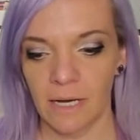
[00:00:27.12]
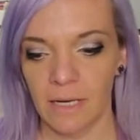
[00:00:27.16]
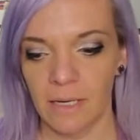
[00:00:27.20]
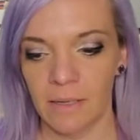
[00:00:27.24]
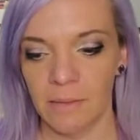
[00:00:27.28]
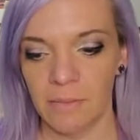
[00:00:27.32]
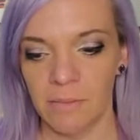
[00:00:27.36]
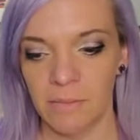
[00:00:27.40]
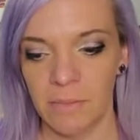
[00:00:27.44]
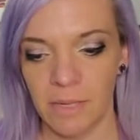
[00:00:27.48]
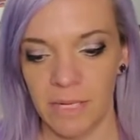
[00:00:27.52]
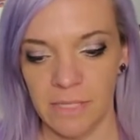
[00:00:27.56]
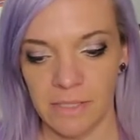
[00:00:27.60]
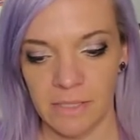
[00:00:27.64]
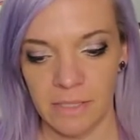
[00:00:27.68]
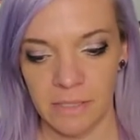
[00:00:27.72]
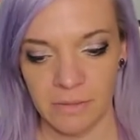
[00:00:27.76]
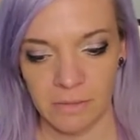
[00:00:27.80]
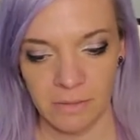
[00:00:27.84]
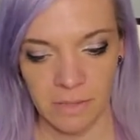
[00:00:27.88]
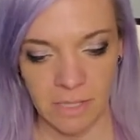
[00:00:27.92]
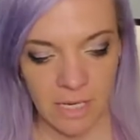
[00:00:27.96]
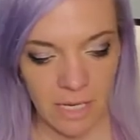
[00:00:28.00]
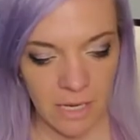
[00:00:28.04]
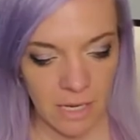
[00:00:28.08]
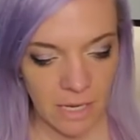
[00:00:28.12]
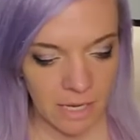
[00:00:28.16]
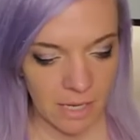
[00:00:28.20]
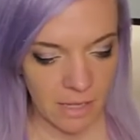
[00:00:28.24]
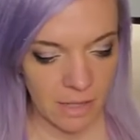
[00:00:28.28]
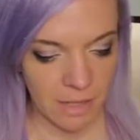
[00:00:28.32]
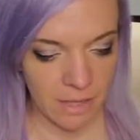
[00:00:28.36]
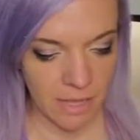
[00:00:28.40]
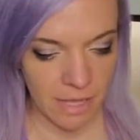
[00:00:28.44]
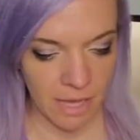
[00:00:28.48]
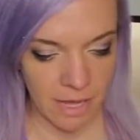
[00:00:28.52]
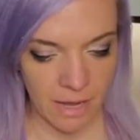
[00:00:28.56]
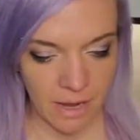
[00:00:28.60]
basically, and
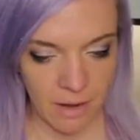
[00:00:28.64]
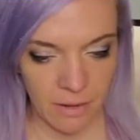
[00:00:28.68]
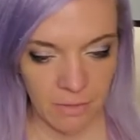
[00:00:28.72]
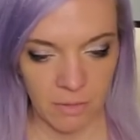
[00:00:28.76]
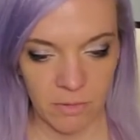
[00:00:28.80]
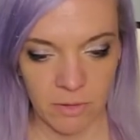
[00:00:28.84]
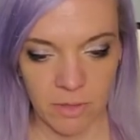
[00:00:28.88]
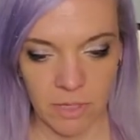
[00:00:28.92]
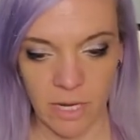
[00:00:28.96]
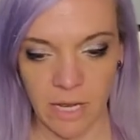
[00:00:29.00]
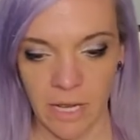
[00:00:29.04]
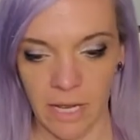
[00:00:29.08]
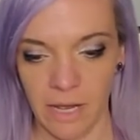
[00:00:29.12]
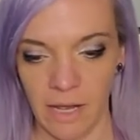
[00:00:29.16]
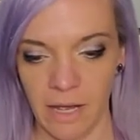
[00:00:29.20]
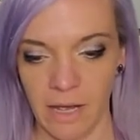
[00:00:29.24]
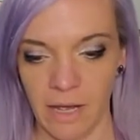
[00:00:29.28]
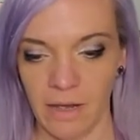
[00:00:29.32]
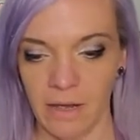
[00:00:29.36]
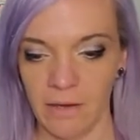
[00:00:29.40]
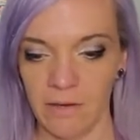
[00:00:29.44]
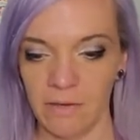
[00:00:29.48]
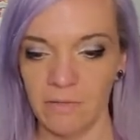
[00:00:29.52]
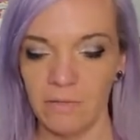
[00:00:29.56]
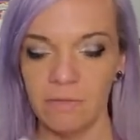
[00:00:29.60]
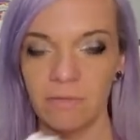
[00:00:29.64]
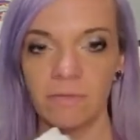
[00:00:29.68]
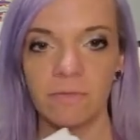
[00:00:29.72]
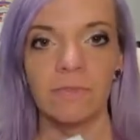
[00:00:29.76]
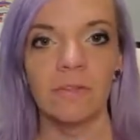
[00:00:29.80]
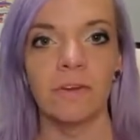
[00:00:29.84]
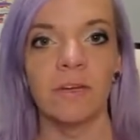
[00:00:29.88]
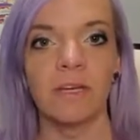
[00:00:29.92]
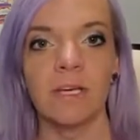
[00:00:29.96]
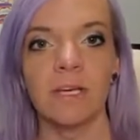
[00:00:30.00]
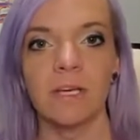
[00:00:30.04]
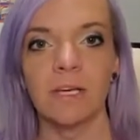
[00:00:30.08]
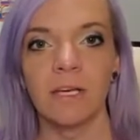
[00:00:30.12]
that would have
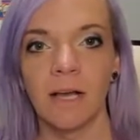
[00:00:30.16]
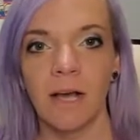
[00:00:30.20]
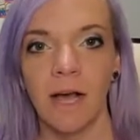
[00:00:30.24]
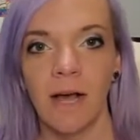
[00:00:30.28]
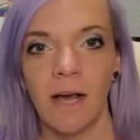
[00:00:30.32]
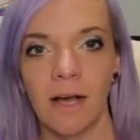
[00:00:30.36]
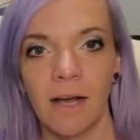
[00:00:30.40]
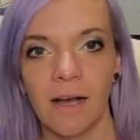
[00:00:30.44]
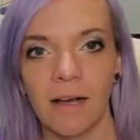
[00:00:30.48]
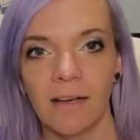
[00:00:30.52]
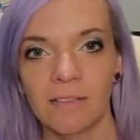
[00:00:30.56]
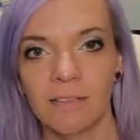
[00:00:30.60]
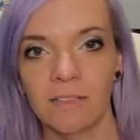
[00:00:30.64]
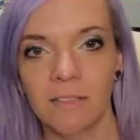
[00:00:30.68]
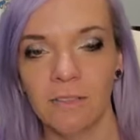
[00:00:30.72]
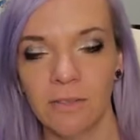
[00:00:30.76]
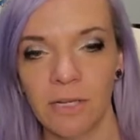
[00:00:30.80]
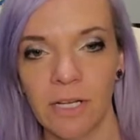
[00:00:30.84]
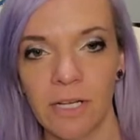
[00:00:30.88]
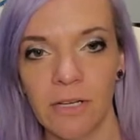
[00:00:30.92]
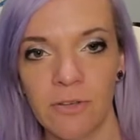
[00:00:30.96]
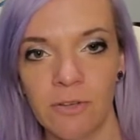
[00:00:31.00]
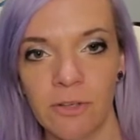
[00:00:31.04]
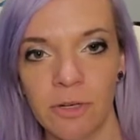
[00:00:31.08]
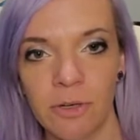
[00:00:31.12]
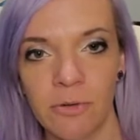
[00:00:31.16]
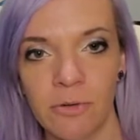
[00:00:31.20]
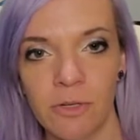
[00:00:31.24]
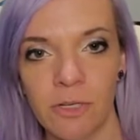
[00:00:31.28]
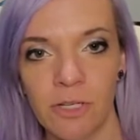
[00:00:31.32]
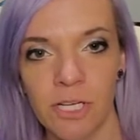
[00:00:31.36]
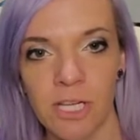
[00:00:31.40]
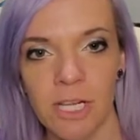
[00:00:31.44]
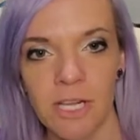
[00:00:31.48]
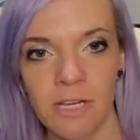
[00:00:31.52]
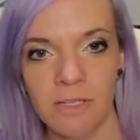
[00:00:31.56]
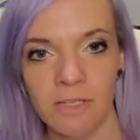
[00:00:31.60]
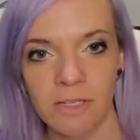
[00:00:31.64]
a little intro
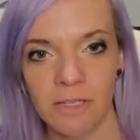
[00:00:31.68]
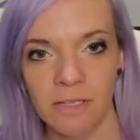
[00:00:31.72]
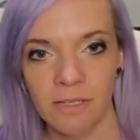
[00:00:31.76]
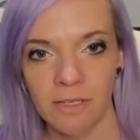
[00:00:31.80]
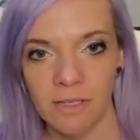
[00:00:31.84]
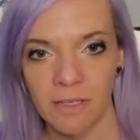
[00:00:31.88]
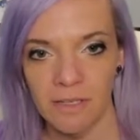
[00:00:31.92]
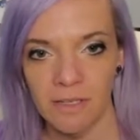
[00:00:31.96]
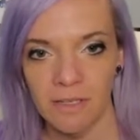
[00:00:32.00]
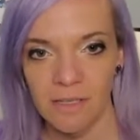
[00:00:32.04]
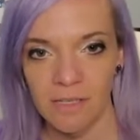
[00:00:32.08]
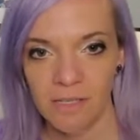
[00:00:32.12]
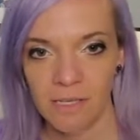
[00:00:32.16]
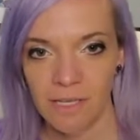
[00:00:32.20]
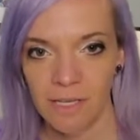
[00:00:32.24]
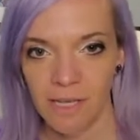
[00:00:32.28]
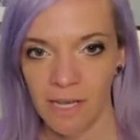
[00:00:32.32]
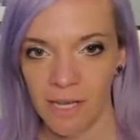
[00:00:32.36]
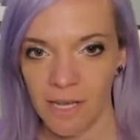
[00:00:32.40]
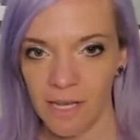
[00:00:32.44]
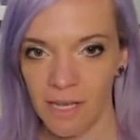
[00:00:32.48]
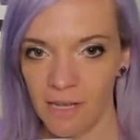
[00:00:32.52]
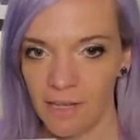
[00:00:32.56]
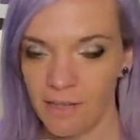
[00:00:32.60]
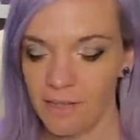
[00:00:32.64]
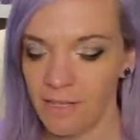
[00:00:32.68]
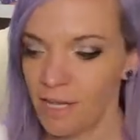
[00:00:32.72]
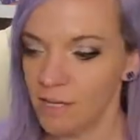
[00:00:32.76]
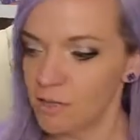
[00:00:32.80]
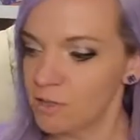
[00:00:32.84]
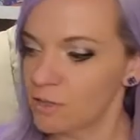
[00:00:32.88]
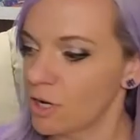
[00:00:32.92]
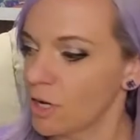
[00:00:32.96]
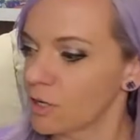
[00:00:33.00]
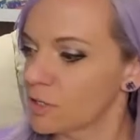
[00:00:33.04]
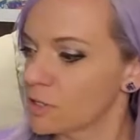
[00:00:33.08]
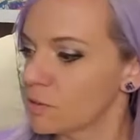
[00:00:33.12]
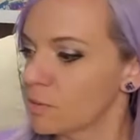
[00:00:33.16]
sheet, and that
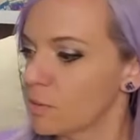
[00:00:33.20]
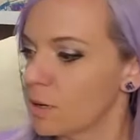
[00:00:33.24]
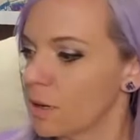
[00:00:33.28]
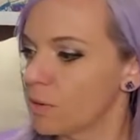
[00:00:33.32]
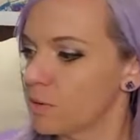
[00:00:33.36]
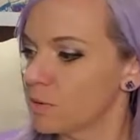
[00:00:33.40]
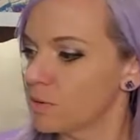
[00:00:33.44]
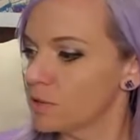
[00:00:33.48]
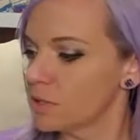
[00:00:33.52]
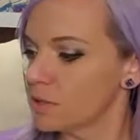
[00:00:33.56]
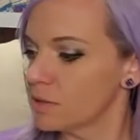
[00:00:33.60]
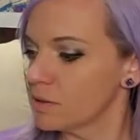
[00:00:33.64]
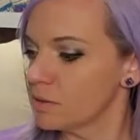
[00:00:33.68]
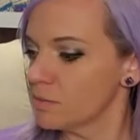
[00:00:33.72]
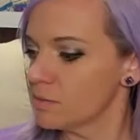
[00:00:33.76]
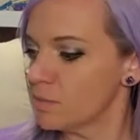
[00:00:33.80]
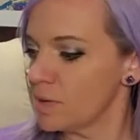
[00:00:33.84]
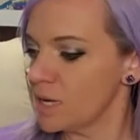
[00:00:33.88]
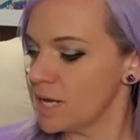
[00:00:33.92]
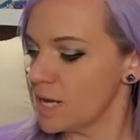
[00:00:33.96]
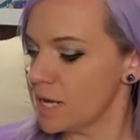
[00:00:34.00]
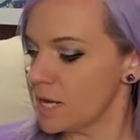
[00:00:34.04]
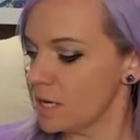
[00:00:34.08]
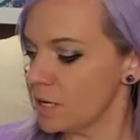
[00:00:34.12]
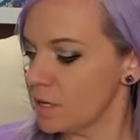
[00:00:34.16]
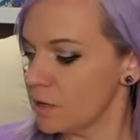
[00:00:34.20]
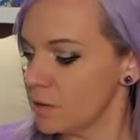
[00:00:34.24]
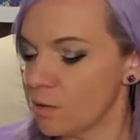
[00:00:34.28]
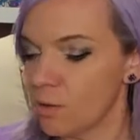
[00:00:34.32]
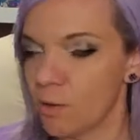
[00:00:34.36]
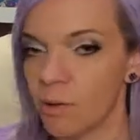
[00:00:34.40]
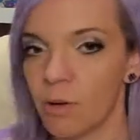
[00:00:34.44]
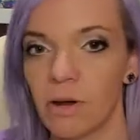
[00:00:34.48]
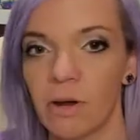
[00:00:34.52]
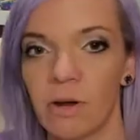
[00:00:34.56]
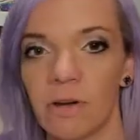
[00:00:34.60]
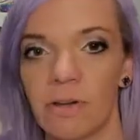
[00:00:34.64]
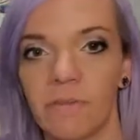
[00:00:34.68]
talks about making
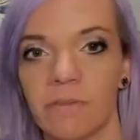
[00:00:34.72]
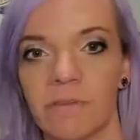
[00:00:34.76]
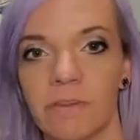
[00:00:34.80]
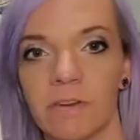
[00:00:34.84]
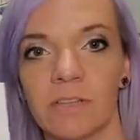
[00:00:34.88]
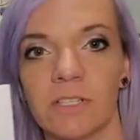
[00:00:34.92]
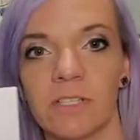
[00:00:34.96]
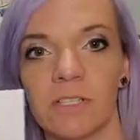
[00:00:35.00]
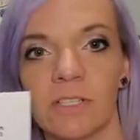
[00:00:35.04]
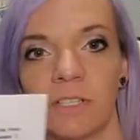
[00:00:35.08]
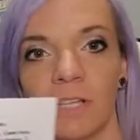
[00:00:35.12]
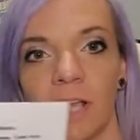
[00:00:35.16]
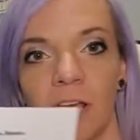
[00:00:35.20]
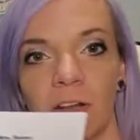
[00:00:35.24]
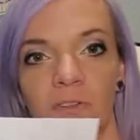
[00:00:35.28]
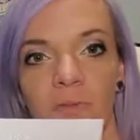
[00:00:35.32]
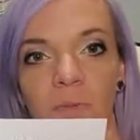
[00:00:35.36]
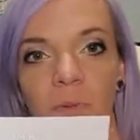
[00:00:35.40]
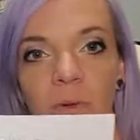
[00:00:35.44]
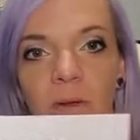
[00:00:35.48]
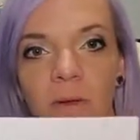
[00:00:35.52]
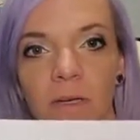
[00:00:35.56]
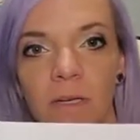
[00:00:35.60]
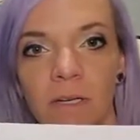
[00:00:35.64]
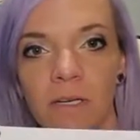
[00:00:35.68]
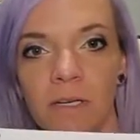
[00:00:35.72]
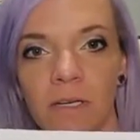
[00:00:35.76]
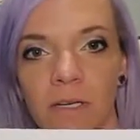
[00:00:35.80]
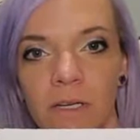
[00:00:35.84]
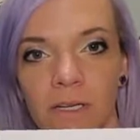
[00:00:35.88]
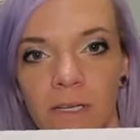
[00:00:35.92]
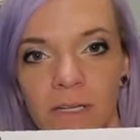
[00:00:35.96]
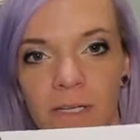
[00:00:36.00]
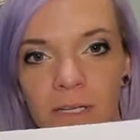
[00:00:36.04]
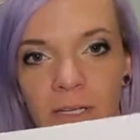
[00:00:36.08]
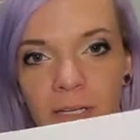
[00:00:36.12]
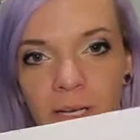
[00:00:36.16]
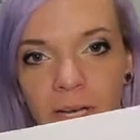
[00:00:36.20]
your first sketchbook
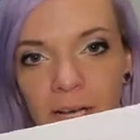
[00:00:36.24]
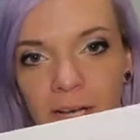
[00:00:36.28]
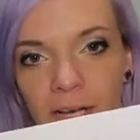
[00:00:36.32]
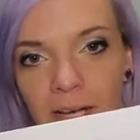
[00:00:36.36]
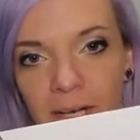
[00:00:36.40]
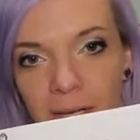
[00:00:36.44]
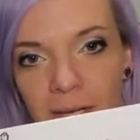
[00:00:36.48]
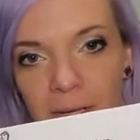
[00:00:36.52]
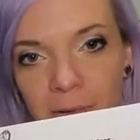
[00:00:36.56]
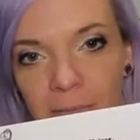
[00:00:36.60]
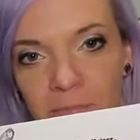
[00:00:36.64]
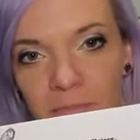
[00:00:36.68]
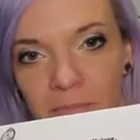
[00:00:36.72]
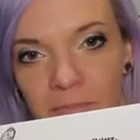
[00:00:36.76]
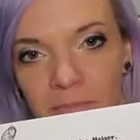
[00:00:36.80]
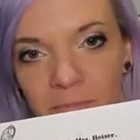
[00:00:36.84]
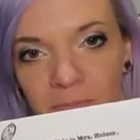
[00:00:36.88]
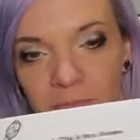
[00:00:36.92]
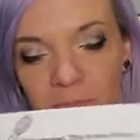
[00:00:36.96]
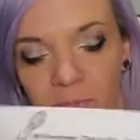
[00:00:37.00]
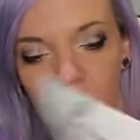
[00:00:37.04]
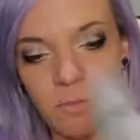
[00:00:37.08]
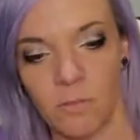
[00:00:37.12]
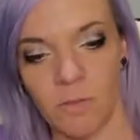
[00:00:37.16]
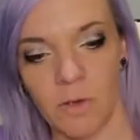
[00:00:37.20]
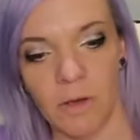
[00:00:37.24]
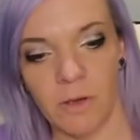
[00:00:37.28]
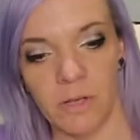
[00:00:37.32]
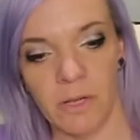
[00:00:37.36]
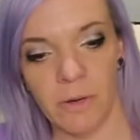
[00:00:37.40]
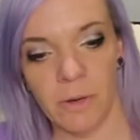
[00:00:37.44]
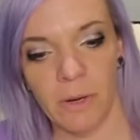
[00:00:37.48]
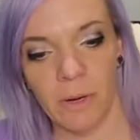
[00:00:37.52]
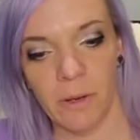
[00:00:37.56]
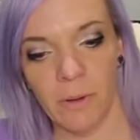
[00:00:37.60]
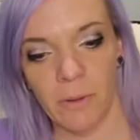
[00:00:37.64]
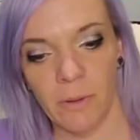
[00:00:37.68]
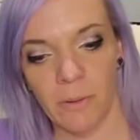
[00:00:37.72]
while you're at
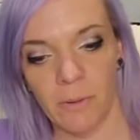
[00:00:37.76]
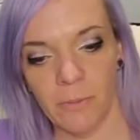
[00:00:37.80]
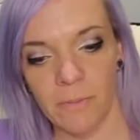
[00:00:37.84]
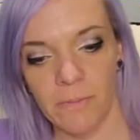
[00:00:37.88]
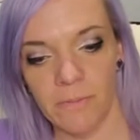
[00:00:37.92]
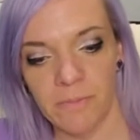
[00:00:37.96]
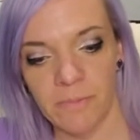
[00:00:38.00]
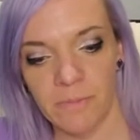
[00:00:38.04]
home,